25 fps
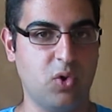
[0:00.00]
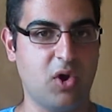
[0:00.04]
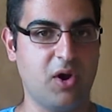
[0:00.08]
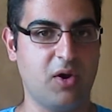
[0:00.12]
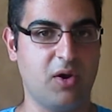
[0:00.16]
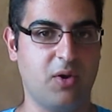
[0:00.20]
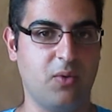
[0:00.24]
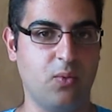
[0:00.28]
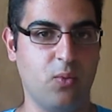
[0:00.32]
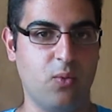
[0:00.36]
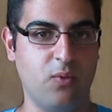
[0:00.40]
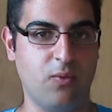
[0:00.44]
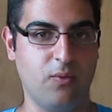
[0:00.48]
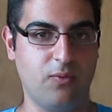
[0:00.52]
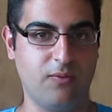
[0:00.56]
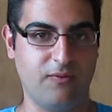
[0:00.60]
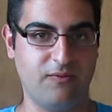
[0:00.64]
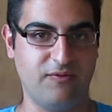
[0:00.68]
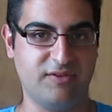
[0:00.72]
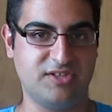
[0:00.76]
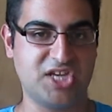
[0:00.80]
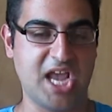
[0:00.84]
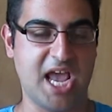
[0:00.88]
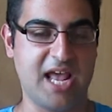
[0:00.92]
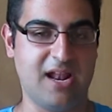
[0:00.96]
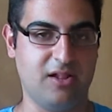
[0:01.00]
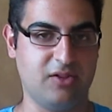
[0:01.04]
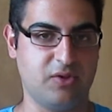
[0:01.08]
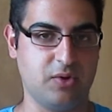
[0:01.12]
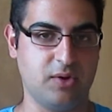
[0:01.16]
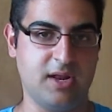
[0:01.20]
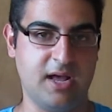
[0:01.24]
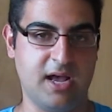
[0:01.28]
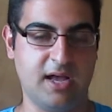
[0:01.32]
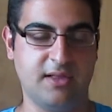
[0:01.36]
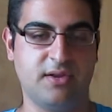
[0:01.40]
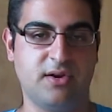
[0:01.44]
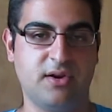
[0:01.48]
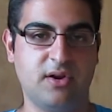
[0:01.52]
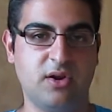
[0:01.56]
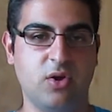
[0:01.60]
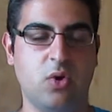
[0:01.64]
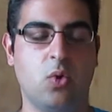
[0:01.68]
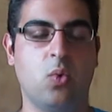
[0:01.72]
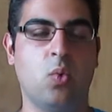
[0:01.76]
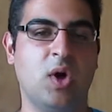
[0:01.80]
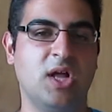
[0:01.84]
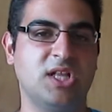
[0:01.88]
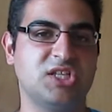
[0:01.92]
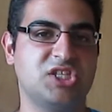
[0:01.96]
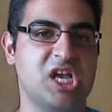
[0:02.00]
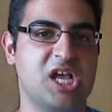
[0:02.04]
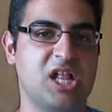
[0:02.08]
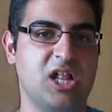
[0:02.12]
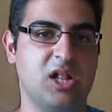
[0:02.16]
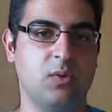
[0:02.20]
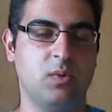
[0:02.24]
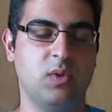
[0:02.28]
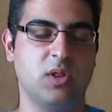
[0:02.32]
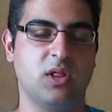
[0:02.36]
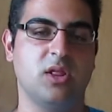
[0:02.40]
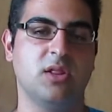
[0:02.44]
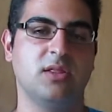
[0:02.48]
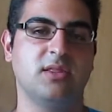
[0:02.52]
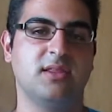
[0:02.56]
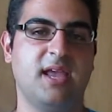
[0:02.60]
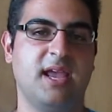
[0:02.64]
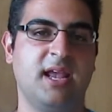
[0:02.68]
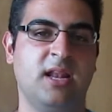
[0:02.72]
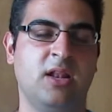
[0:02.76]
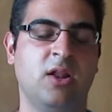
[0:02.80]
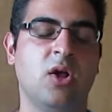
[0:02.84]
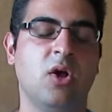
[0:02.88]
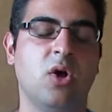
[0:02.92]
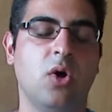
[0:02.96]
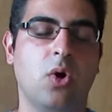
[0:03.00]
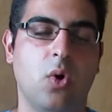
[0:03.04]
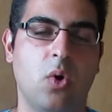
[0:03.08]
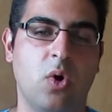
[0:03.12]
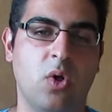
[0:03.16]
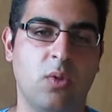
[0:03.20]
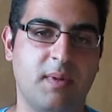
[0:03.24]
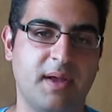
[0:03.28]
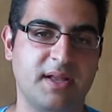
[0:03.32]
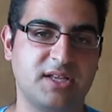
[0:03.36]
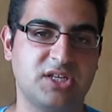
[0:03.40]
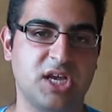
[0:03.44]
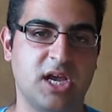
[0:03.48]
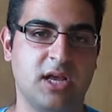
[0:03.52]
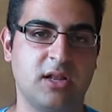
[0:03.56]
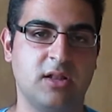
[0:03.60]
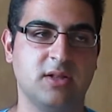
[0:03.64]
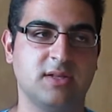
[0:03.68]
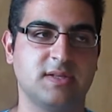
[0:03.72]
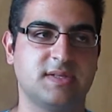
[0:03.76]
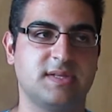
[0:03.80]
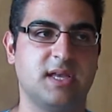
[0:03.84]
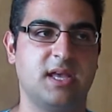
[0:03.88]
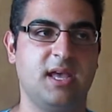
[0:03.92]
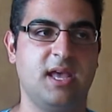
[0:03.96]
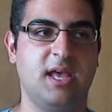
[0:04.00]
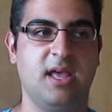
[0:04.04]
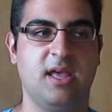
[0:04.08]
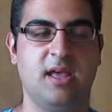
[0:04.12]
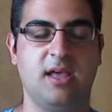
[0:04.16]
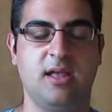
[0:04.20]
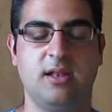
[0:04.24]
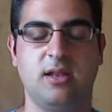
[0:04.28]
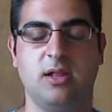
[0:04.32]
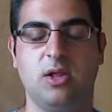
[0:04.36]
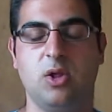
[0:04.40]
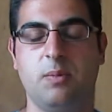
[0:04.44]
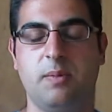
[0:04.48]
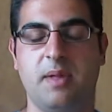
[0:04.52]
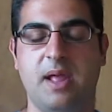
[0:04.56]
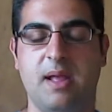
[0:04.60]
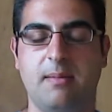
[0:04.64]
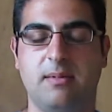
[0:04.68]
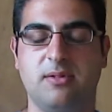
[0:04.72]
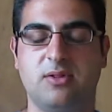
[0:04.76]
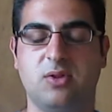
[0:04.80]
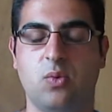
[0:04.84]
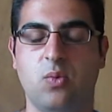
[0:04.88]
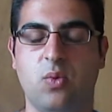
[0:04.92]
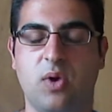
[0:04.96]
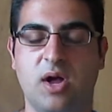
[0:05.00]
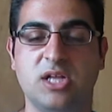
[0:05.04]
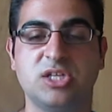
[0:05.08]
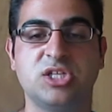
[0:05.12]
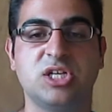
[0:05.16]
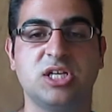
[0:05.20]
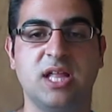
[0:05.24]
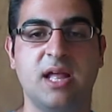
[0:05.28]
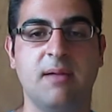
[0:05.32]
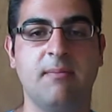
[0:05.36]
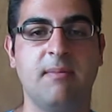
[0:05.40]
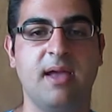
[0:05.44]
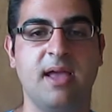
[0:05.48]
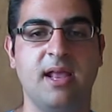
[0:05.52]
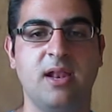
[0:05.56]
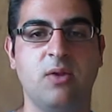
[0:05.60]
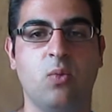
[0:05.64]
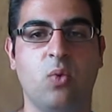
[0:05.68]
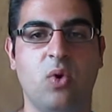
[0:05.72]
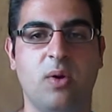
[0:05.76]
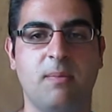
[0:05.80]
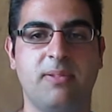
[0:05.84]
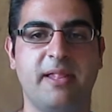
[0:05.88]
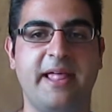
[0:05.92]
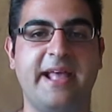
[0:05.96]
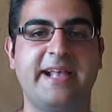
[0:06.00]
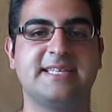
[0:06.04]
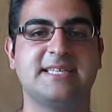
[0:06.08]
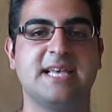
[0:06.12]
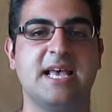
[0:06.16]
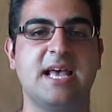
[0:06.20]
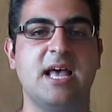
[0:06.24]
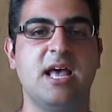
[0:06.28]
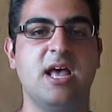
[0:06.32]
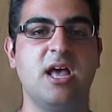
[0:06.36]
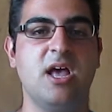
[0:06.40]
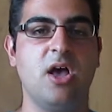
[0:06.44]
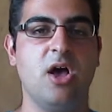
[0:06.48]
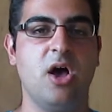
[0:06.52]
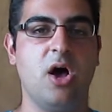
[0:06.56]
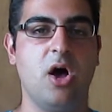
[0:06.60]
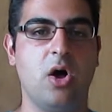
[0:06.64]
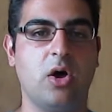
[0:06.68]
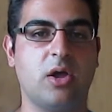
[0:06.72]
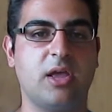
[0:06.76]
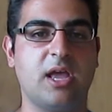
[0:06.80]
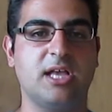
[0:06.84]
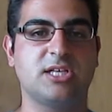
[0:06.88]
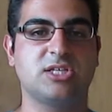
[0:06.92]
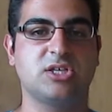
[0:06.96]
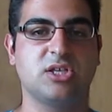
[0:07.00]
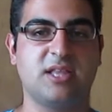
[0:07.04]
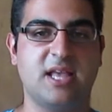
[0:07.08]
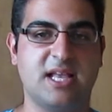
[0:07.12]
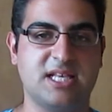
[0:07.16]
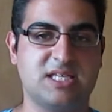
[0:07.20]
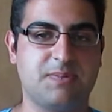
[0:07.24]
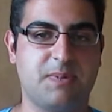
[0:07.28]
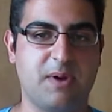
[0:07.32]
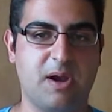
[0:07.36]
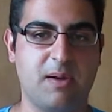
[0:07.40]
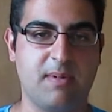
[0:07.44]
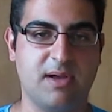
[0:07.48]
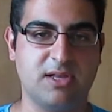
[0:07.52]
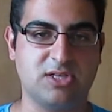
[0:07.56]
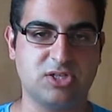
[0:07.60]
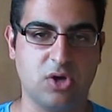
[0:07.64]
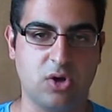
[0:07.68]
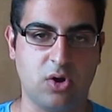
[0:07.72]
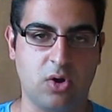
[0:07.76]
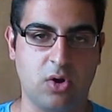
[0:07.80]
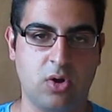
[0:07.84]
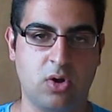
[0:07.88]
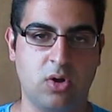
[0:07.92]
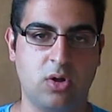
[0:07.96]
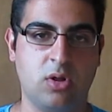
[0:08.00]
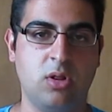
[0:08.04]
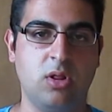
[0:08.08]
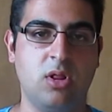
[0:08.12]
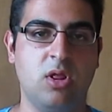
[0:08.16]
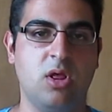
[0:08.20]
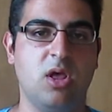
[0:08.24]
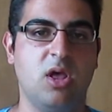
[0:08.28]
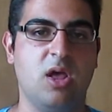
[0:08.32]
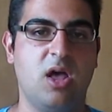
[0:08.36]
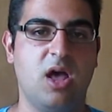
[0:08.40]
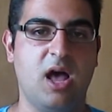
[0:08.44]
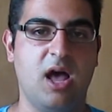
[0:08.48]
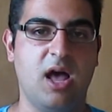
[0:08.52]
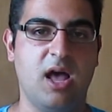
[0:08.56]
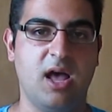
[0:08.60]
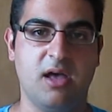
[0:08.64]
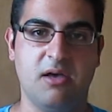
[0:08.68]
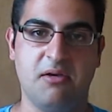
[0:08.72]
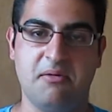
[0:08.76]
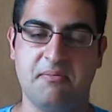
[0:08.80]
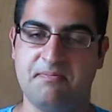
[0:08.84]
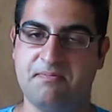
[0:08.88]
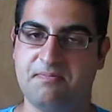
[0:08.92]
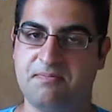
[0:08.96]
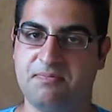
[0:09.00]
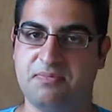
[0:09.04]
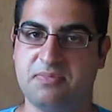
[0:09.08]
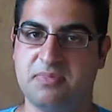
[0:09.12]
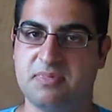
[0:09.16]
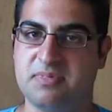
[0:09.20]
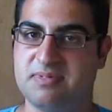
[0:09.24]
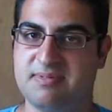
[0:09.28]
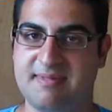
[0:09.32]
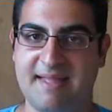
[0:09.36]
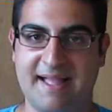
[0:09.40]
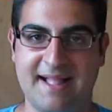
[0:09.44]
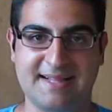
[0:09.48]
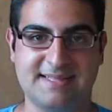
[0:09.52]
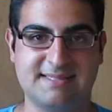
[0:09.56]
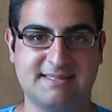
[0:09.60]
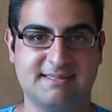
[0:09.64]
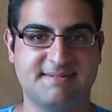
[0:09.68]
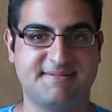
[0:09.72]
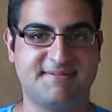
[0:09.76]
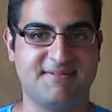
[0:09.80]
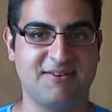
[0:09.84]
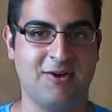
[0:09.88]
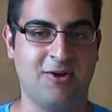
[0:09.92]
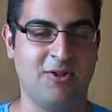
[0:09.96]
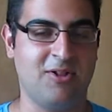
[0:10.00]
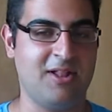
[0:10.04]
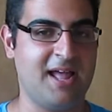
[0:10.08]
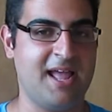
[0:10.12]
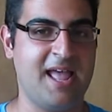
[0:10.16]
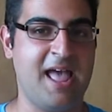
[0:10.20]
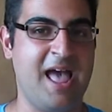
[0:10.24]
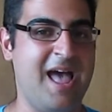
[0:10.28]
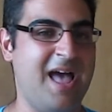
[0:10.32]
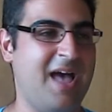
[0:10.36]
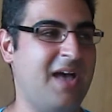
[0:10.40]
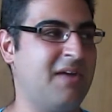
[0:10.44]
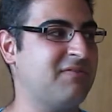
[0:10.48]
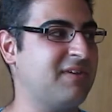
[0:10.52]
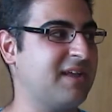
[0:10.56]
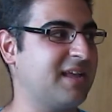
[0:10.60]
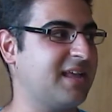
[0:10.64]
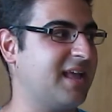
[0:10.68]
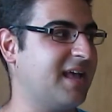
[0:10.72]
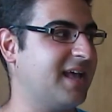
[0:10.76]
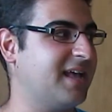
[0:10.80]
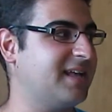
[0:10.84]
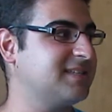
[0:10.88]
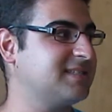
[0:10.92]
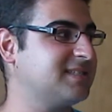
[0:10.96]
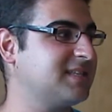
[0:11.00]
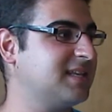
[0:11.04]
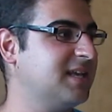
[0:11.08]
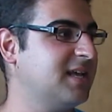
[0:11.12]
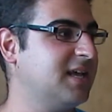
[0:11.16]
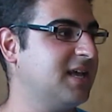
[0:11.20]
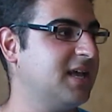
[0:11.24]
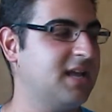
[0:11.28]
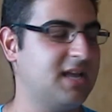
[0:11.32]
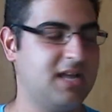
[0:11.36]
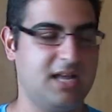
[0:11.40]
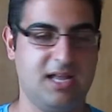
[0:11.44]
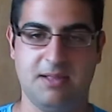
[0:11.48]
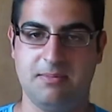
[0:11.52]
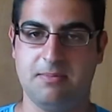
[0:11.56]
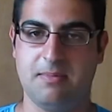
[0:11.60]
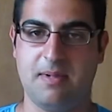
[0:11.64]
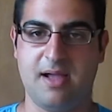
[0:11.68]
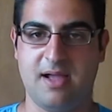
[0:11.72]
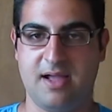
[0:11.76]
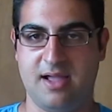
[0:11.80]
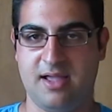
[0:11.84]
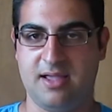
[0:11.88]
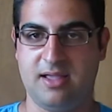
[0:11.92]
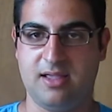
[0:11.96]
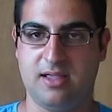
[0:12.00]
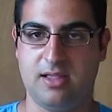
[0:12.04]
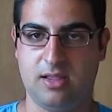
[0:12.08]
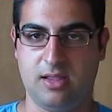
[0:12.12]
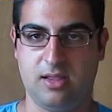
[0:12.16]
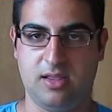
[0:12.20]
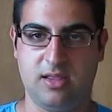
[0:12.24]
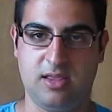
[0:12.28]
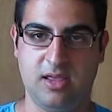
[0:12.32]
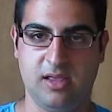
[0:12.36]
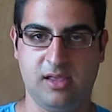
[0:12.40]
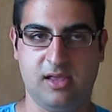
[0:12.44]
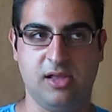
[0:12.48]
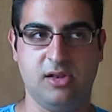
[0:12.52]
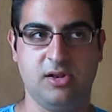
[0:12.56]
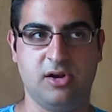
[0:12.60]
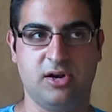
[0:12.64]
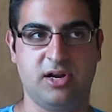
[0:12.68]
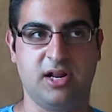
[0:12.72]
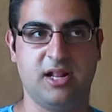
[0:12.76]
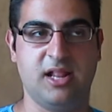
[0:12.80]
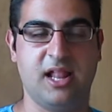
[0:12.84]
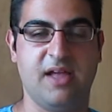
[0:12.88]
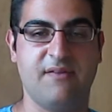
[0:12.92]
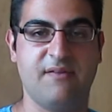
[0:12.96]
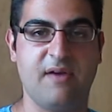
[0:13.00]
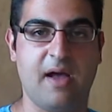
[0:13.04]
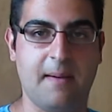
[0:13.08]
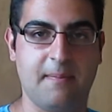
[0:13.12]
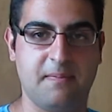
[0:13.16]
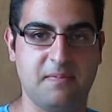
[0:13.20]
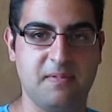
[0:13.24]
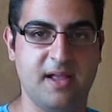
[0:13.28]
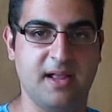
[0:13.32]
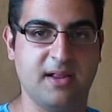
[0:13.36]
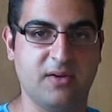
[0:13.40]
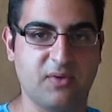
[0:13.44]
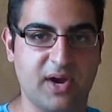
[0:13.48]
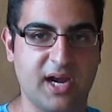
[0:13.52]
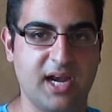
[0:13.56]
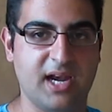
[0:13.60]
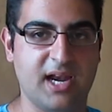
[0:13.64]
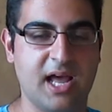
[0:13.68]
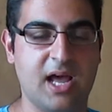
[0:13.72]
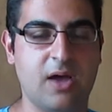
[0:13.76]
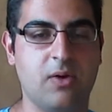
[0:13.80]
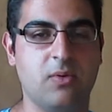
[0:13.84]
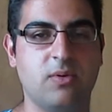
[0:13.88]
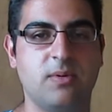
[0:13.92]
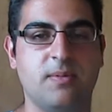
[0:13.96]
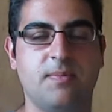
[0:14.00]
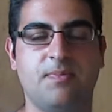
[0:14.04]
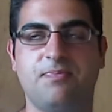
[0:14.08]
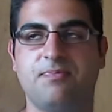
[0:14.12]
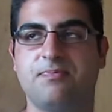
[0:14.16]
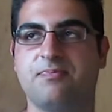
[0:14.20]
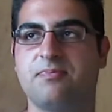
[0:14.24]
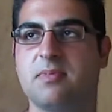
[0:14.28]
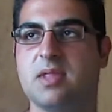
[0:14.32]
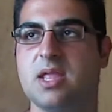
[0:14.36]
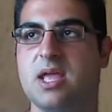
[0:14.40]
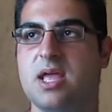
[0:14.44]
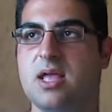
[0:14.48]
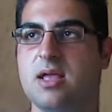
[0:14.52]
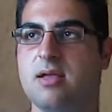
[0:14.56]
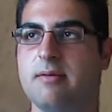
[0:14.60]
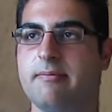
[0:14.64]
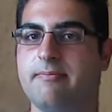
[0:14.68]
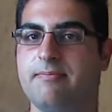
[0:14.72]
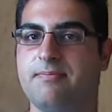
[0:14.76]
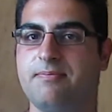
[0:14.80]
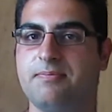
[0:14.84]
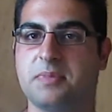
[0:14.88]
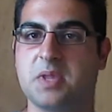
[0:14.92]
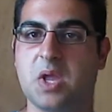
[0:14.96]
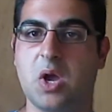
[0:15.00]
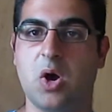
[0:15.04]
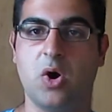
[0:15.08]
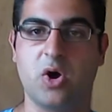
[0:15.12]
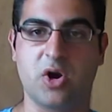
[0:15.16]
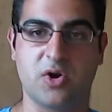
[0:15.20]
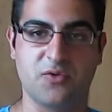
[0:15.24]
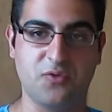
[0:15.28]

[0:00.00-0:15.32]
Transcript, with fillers: one channel to the other. One channel will contain all my channels and you'll be able to watch them in one place. Okay, so that's pretty much all. Um, that's all I have, I guess and my geeky nerdy life update right now. Au